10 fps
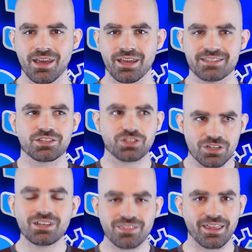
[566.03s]
It's a
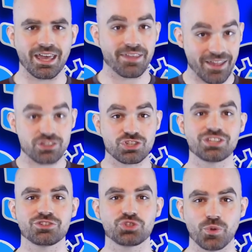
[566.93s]
good thing that she
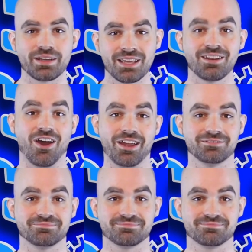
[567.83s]
can join in on.